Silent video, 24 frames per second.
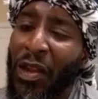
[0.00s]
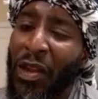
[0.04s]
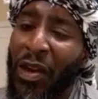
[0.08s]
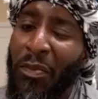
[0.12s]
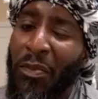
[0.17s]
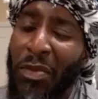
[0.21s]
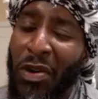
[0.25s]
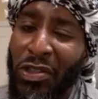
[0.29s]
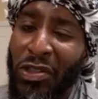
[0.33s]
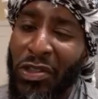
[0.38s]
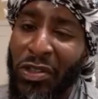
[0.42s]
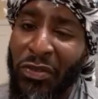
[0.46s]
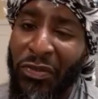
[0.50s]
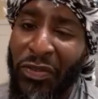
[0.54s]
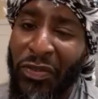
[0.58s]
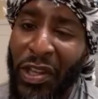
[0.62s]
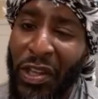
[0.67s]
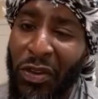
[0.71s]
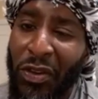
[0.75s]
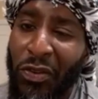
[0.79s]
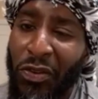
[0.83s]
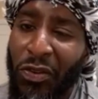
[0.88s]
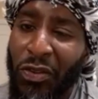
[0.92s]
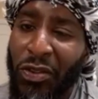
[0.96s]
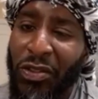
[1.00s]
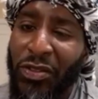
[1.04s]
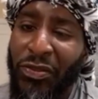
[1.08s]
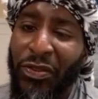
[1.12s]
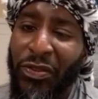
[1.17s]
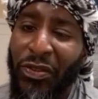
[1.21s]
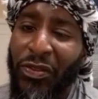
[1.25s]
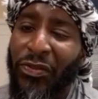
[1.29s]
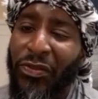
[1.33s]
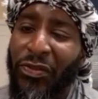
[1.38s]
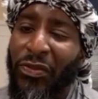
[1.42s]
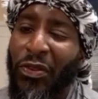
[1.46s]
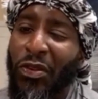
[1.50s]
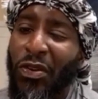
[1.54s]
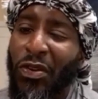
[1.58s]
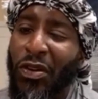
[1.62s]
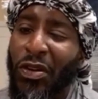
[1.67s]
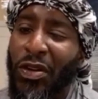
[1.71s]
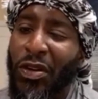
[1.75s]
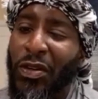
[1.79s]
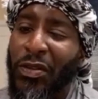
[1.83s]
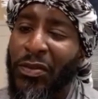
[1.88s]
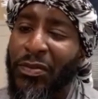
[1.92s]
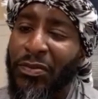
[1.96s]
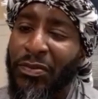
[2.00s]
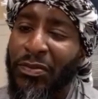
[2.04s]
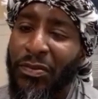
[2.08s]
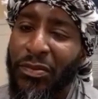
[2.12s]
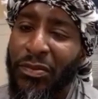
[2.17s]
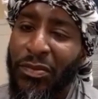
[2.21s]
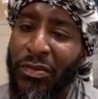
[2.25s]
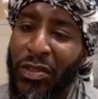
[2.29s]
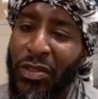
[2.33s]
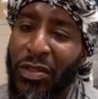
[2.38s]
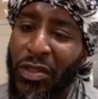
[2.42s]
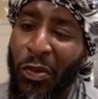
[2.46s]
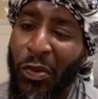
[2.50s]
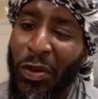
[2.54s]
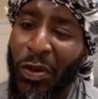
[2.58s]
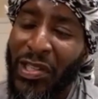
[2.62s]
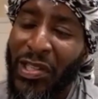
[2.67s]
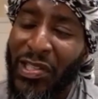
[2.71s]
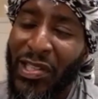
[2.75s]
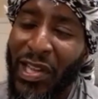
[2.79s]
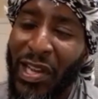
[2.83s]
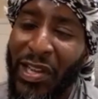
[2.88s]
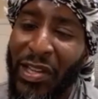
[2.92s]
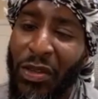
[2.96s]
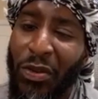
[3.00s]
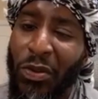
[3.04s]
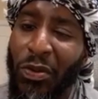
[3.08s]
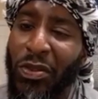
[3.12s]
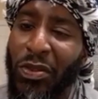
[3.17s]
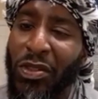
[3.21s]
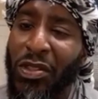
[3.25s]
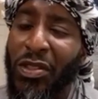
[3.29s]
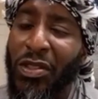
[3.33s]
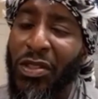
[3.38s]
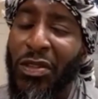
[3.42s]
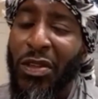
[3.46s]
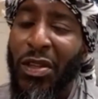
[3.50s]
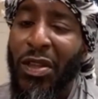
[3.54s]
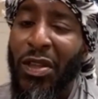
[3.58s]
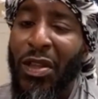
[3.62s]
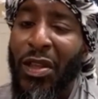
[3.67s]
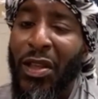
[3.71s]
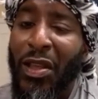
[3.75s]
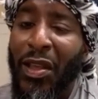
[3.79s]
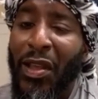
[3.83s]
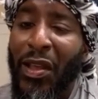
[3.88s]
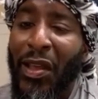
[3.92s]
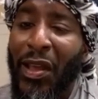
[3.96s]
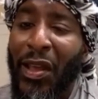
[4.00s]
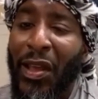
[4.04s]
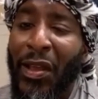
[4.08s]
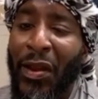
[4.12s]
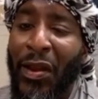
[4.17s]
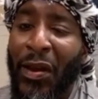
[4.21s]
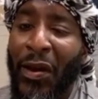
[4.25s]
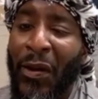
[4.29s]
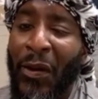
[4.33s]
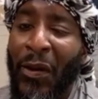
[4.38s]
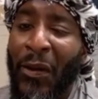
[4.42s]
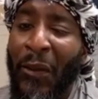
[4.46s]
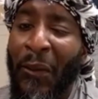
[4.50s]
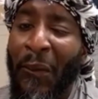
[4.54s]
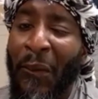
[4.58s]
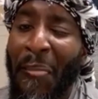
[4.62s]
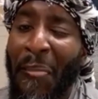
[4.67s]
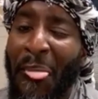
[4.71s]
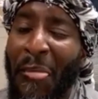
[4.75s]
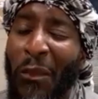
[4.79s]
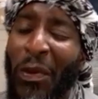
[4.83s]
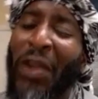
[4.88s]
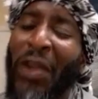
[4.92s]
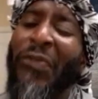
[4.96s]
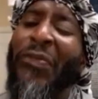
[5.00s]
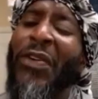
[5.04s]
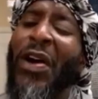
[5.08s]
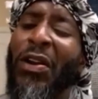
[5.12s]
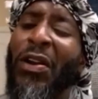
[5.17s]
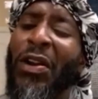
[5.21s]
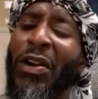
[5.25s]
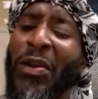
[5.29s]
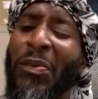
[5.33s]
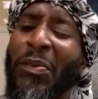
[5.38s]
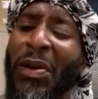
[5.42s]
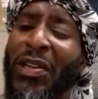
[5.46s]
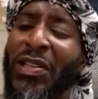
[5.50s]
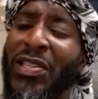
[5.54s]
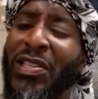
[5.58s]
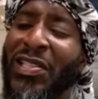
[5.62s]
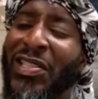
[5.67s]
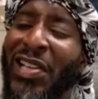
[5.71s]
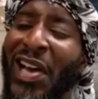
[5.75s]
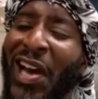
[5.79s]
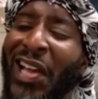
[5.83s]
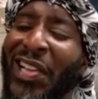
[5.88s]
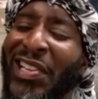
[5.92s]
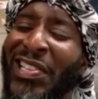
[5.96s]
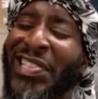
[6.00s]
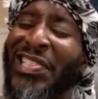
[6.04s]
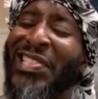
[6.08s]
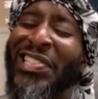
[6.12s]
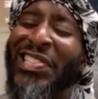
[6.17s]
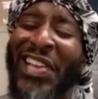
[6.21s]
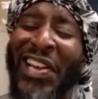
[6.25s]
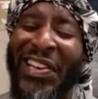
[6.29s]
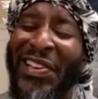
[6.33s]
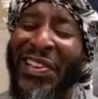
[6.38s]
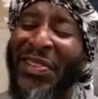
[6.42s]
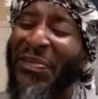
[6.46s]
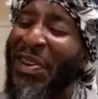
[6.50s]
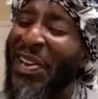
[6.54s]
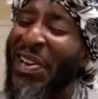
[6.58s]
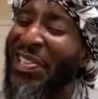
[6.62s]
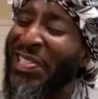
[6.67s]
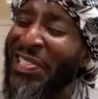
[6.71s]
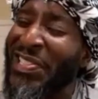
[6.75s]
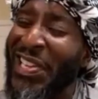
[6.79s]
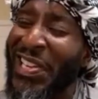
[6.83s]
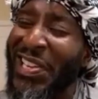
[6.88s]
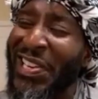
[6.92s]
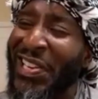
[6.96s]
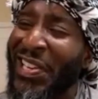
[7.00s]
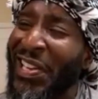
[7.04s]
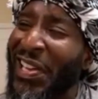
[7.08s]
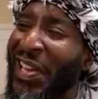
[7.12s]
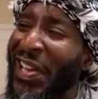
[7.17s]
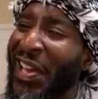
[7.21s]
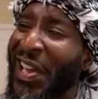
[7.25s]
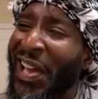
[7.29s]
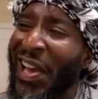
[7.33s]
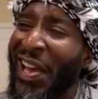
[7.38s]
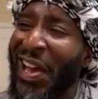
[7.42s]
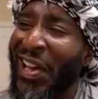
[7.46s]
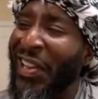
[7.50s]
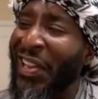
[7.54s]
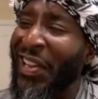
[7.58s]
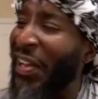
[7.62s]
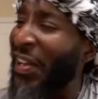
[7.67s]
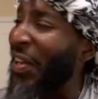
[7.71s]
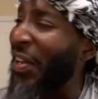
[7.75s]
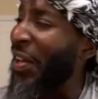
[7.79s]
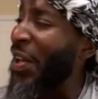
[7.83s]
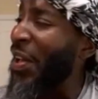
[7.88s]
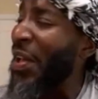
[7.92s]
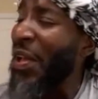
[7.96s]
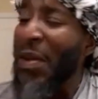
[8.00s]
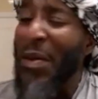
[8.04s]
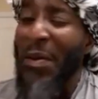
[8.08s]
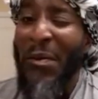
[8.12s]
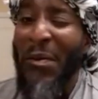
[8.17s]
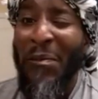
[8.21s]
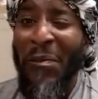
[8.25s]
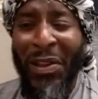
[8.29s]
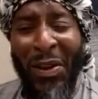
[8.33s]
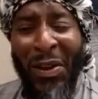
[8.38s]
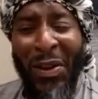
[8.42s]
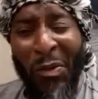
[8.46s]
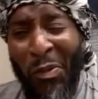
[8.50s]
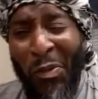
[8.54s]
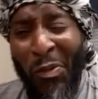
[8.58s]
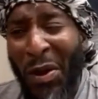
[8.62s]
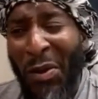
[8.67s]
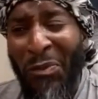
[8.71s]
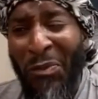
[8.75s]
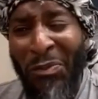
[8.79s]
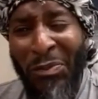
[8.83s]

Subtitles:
commercial vehicles for 20 cycles. And when I found out about this, now this is like Lamont stated, I like, man,